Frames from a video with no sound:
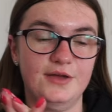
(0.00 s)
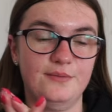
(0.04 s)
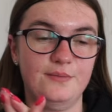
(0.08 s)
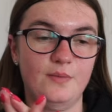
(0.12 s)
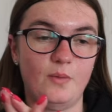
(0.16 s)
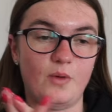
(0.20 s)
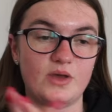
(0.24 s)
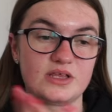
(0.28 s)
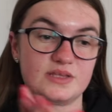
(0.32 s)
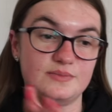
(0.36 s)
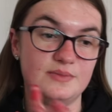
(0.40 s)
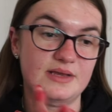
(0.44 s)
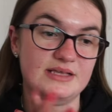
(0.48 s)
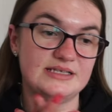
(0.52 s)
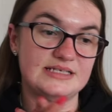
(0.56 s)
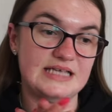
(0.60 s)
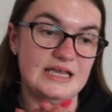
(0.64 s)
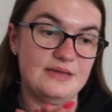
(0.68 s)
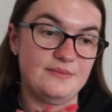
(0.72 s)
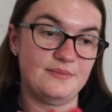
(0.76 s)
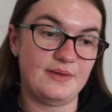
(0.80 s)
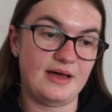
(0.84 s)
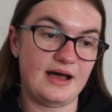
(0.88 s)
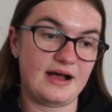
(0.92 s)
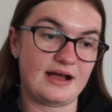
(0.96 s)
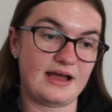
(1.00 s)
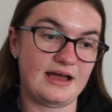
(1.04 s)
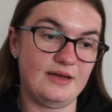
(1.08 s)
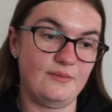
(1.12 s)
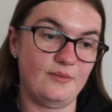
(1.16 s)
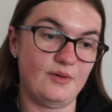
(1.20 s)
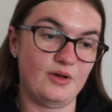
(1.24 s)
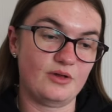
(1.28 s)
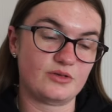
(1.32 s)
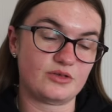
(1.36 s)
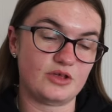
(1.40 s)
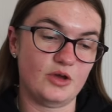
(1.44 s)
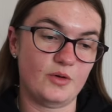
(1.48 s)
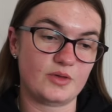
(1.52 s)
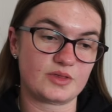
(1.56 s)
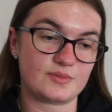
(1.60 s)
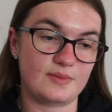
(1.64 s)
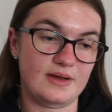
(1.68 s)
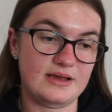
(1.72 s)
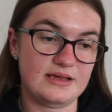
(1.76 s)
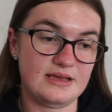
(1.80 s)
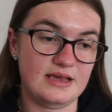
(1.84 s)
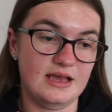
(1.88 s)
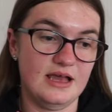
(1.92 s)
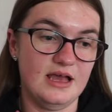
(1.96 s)
what's my entertainment bag, and also what's
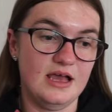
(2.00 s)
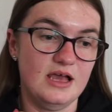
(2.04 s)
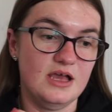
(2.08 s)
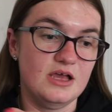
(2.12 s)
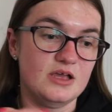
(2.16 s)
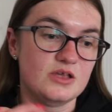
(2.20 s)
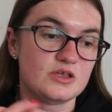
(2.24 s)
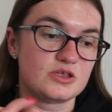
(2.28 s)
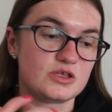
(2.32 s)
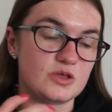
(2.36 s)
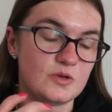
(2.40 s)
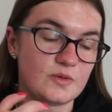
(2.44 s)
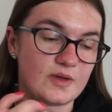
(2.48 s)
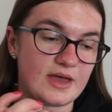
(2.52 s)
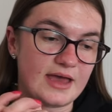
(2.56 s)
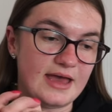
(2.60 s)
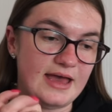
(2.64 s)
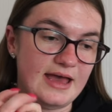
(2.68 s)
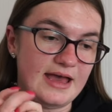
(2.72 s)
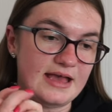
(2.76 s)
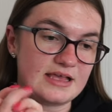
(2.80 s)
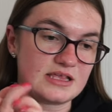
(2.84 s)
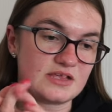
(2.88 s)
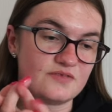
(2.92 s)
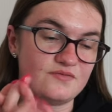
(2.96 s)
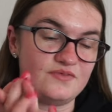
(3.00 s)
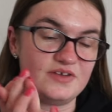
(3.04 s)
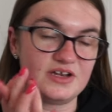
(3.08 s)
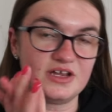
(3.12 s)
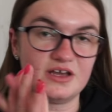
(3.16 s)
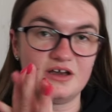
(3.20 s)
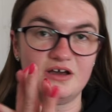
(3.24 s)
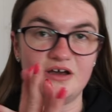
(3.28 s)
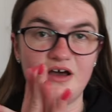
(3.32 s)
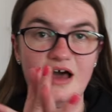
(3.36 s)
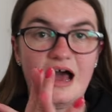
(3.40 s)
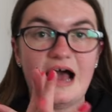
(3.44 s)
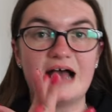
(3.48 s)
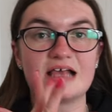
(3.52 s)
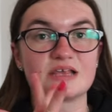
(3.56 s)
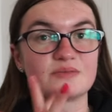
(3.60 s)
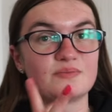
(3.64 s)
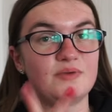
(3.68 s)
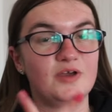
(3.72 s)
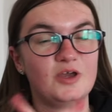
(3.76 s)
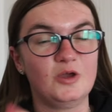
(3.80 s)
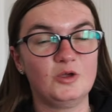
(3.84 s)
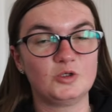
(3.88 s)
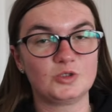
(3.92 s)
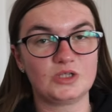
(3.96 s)
my suitcase video as
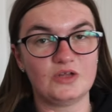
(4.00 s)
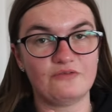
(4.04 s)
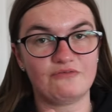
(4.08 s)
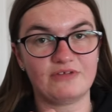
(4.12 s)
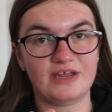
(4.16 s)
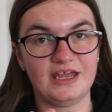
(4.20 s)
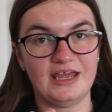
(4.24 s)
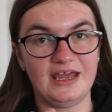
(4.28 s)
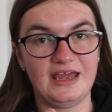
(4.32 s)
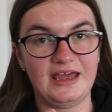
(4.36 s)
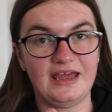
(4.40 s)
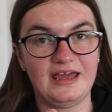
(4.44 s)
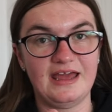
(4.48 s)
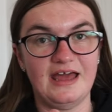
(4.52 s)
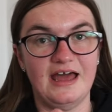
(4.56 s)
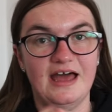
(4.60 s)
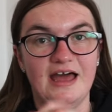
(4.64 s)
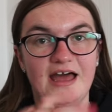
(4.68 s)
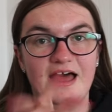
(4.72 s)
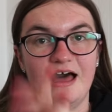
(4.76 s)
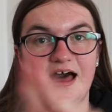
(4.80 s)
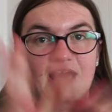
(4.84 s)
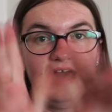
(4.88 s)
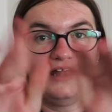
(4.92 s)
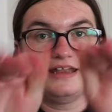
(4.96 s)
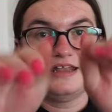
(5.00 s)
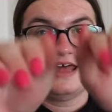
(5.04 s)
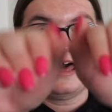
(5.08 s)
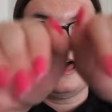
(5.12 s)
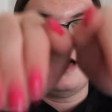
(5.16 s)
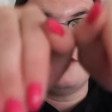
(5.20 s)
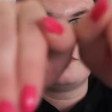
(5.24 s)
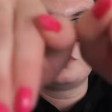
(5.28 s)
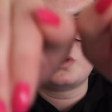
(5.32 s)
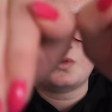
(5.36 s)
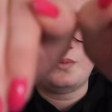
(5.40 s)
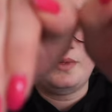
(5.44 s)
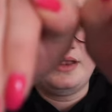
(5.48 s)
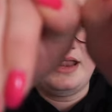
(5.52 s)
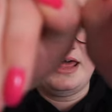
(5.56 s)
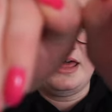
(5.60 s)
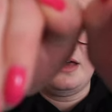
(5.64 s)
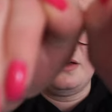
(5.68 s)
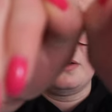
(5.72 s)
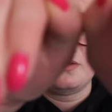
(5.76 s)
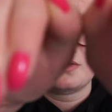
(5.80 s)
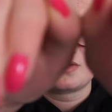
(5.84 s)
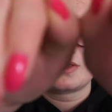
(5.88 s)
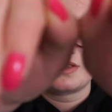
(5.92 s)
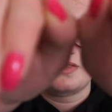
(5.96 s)
per usual every year. And I have done my
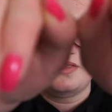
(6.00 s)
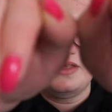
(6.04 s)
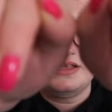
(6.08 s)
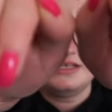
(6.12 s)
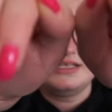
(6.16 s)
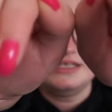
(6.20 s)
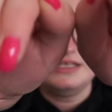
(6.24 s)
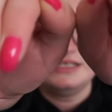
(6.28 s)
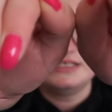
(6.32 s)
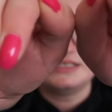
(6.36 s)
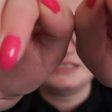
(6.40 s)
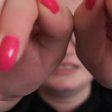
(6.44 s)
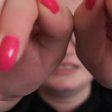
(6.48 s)
nails. This is